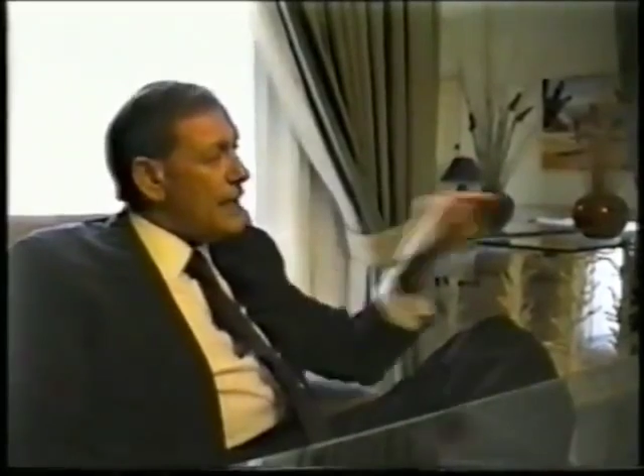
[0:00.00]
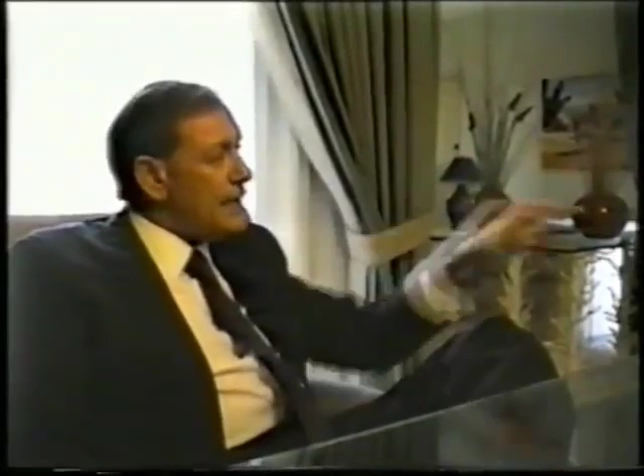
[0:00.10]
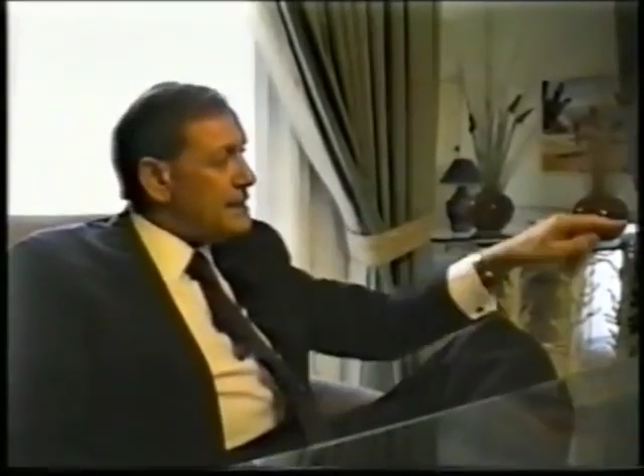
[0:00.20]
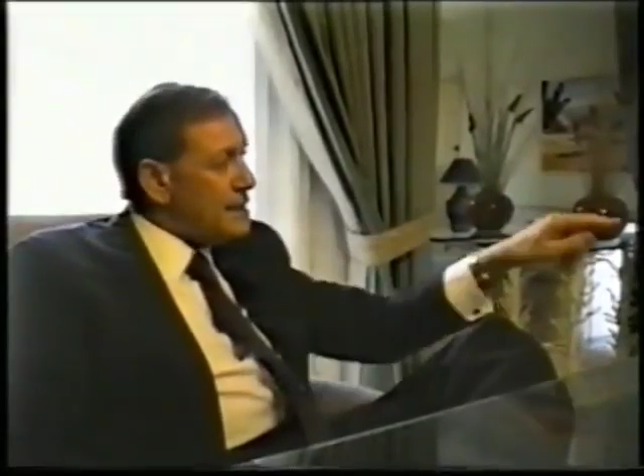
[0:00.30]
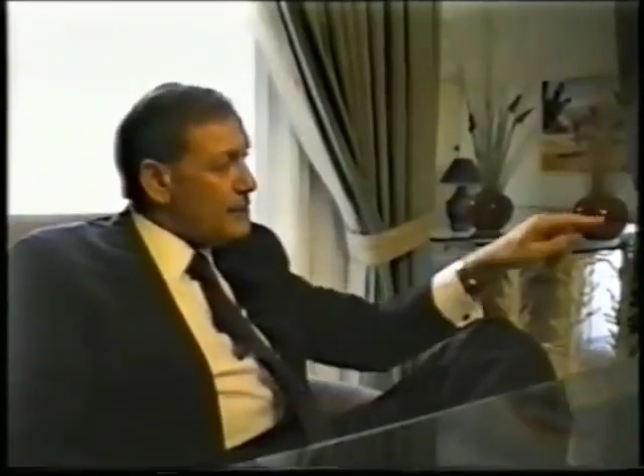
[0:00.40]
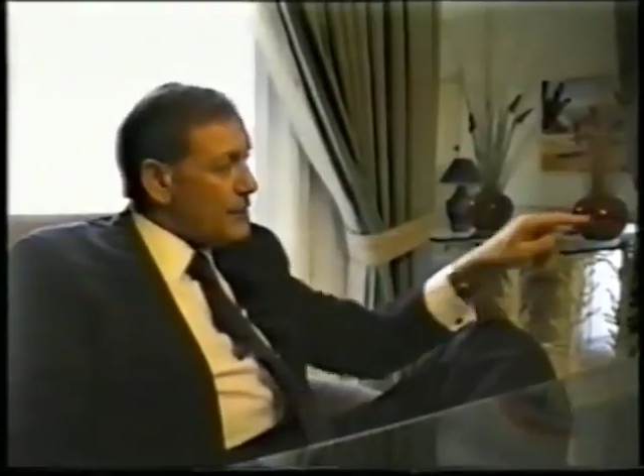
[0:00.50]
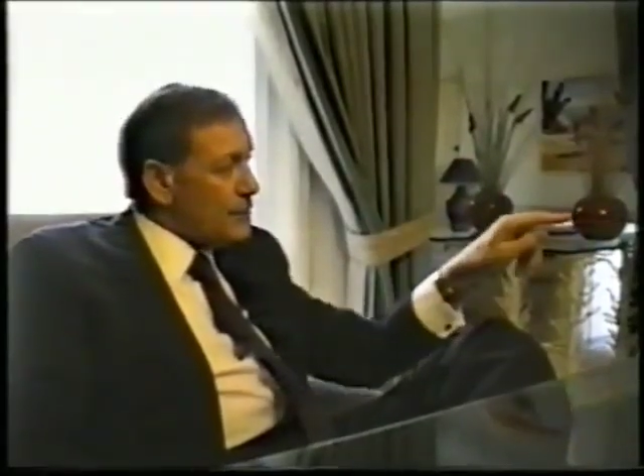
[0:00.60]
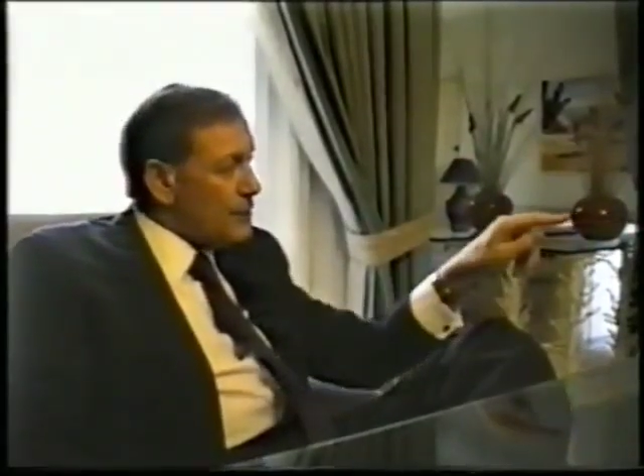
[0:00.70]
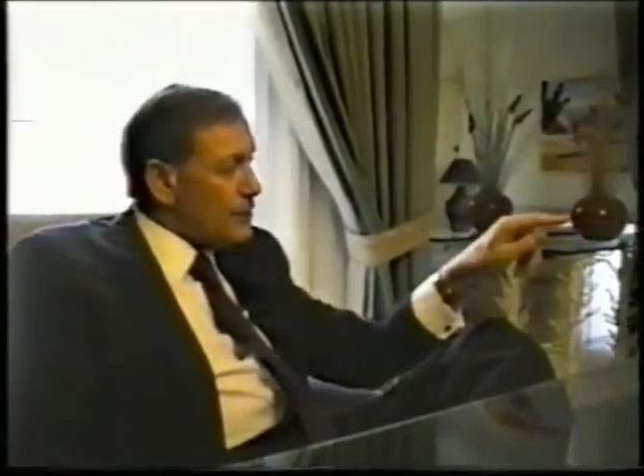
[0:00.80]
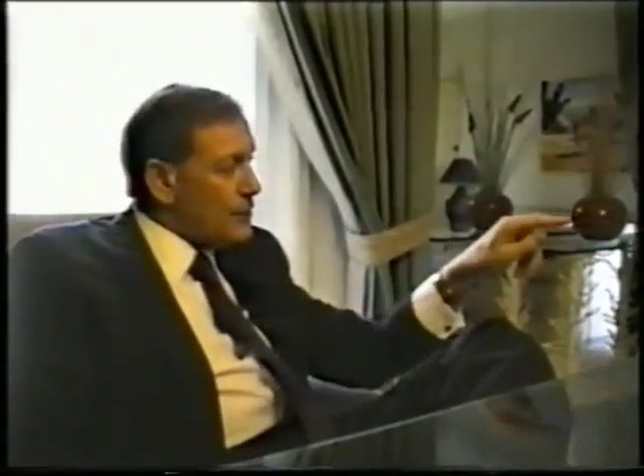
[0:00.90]
any
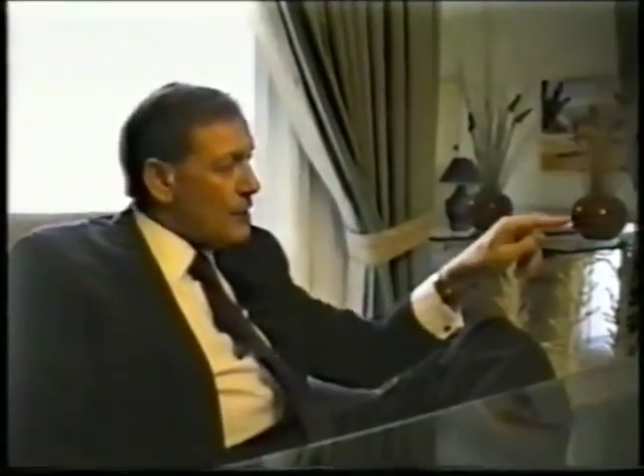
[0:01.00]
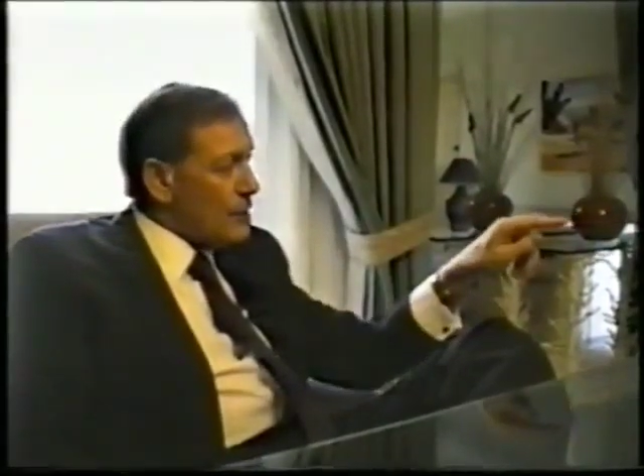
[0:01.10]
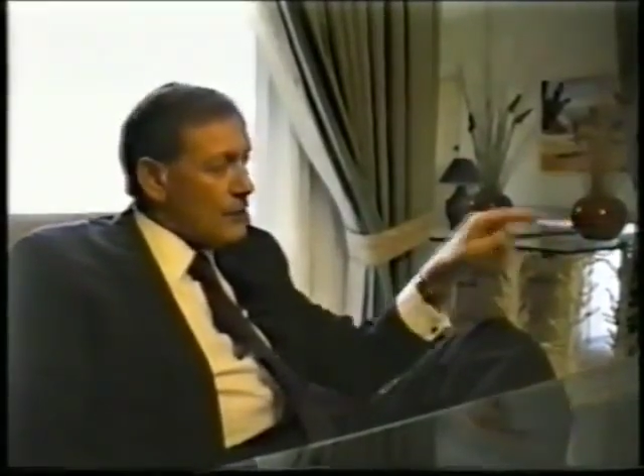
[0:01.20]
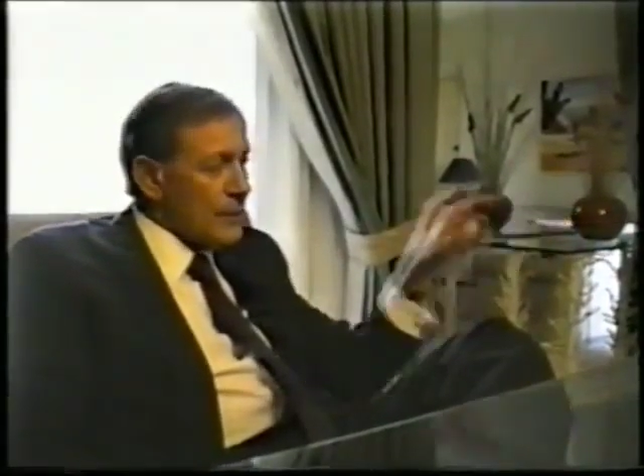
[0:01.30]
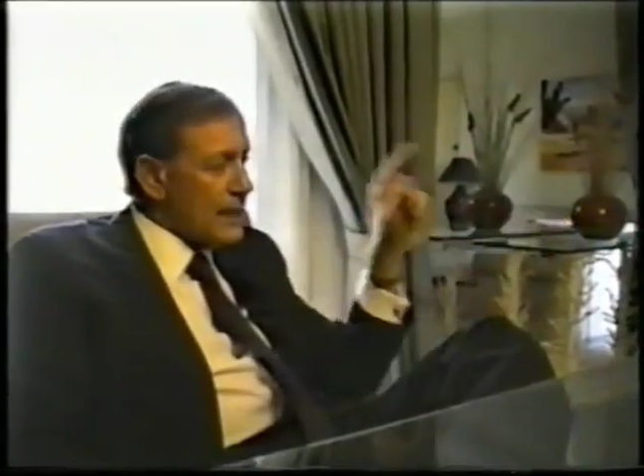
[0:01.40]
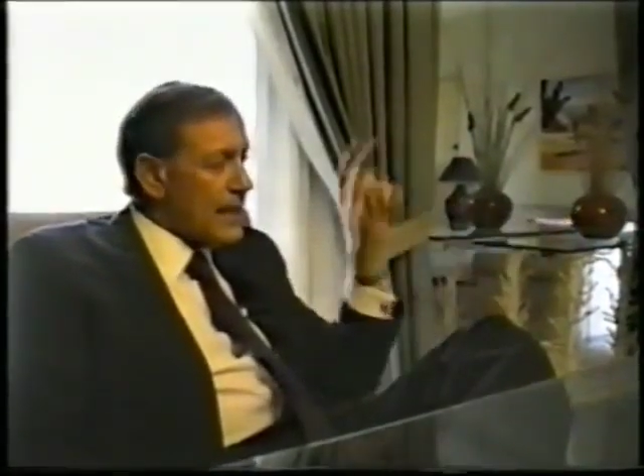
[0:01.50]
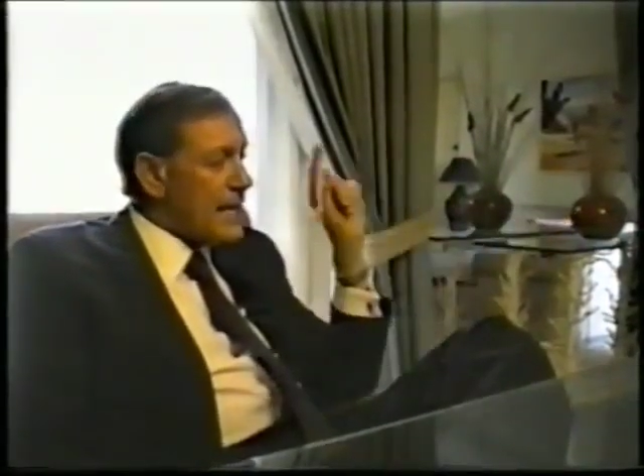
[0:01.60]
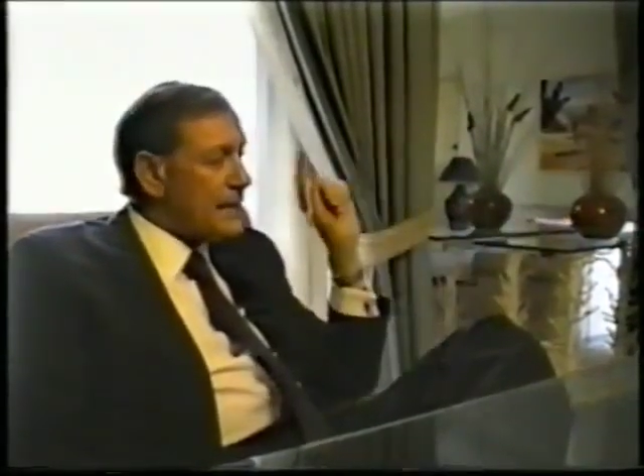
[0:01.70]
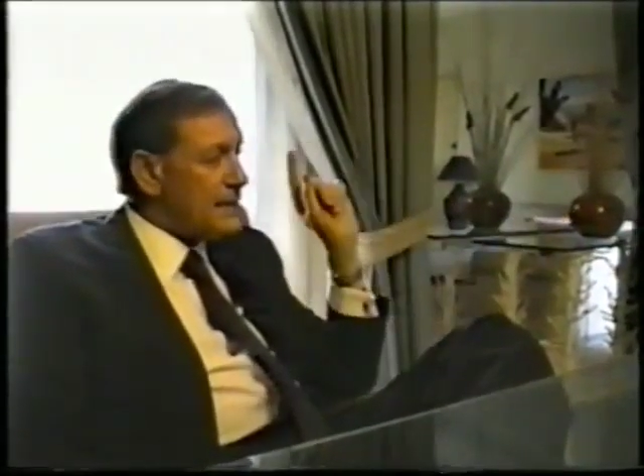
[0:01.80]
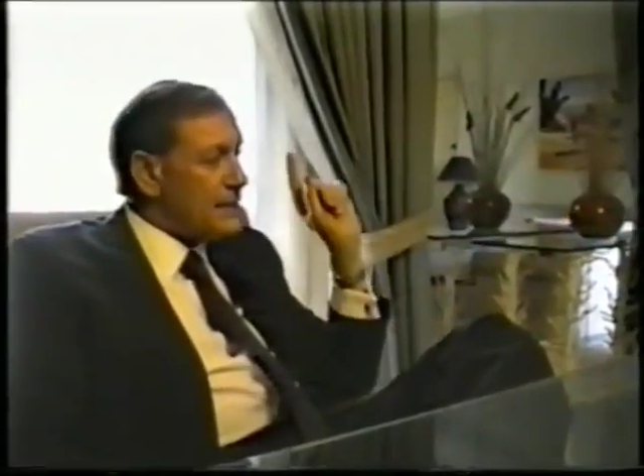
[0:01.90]
symptom you've got without
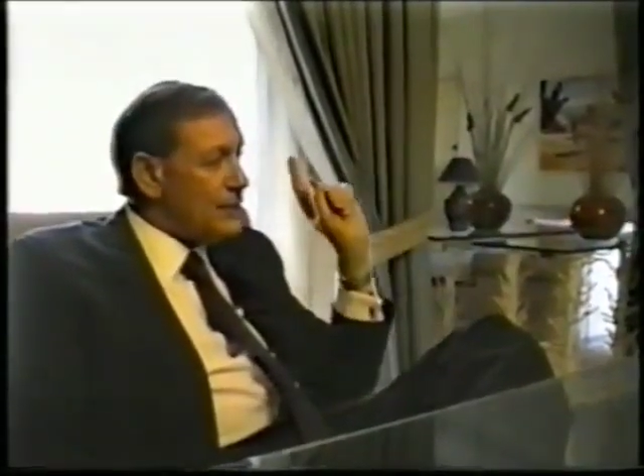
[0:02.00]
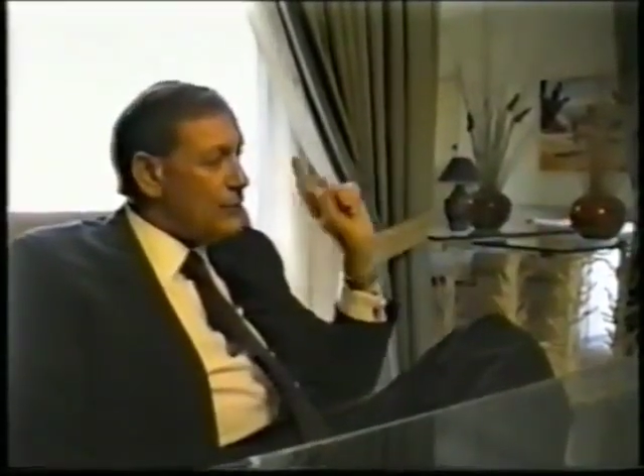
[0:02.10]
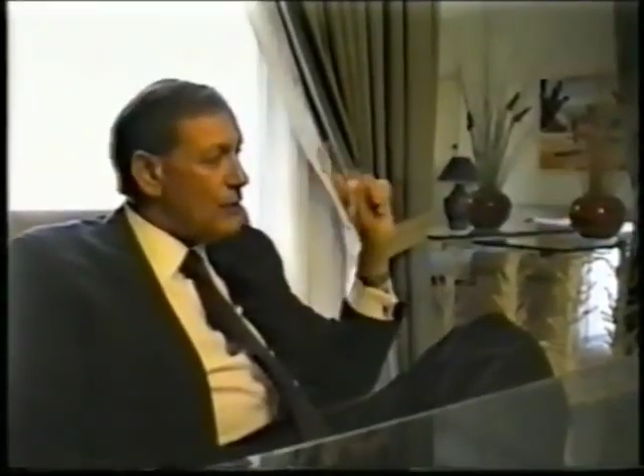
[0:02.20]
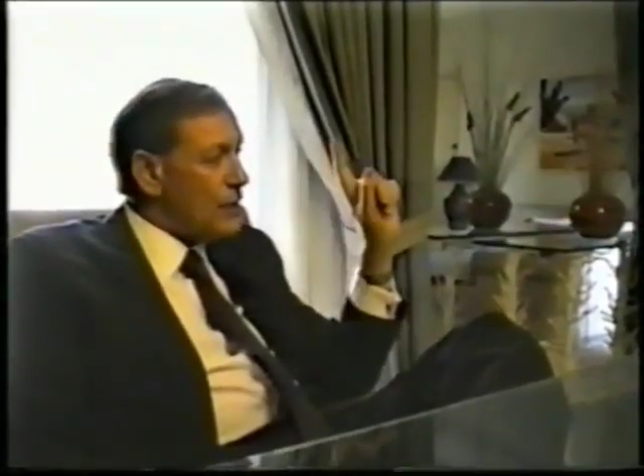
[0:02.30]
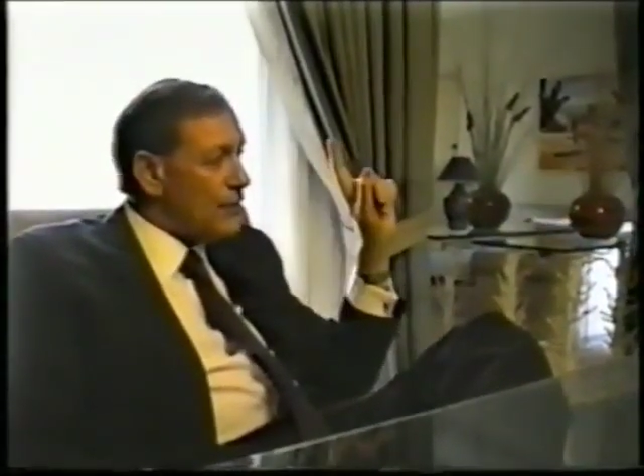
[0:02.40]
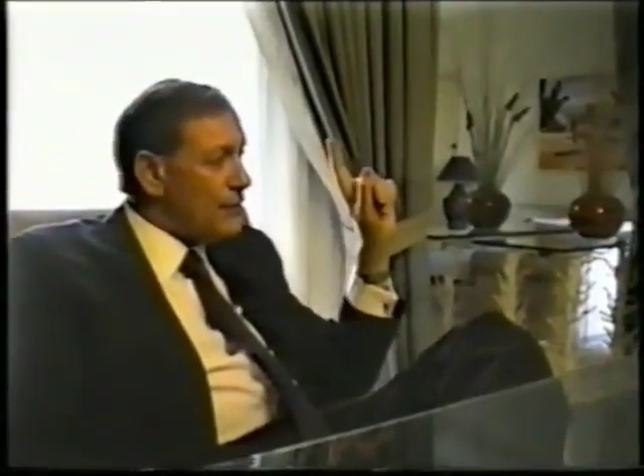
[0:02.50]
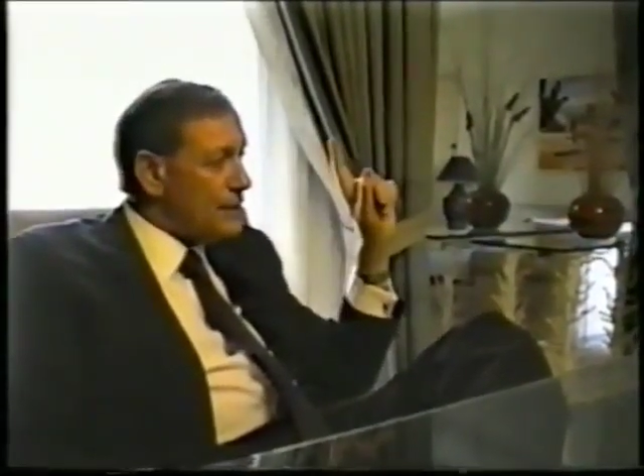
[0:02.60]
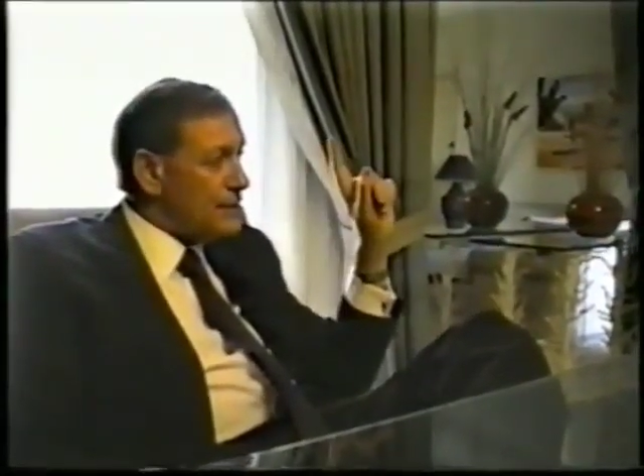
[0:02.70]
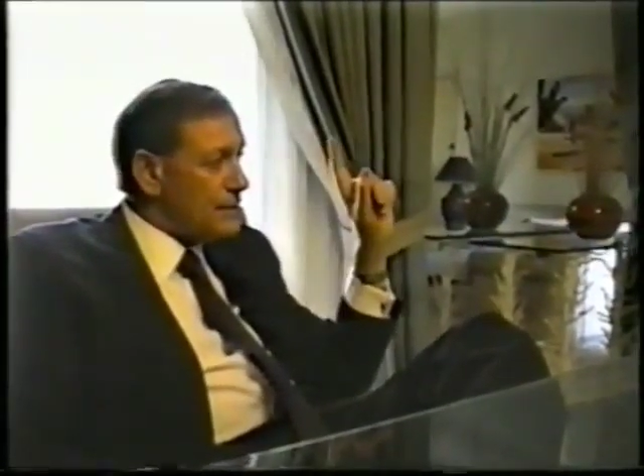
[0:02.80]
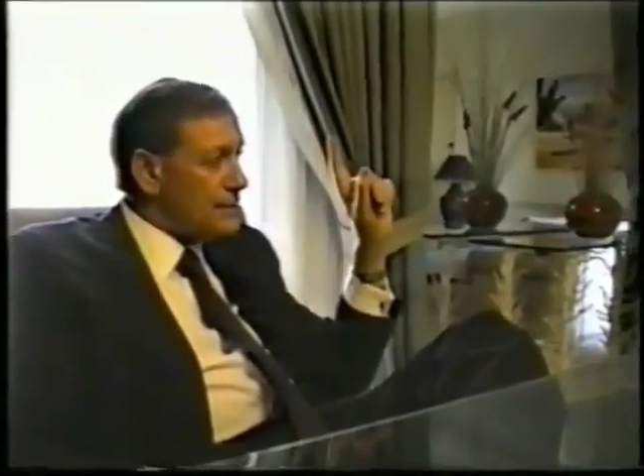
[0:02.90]
asking you one
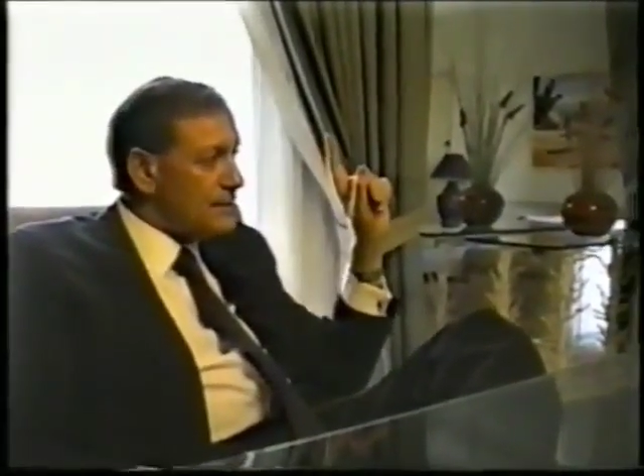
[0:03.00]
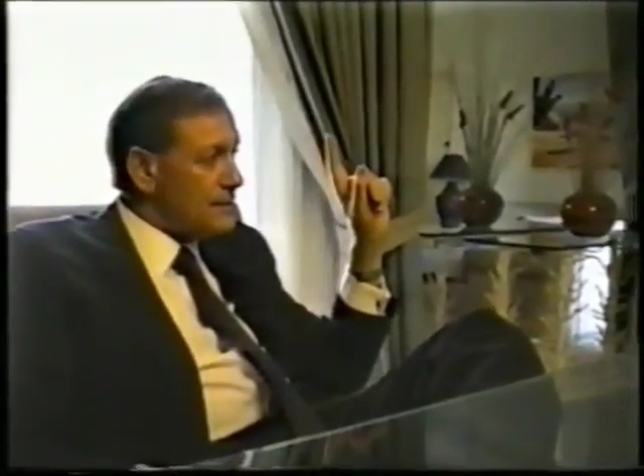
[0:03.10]
question.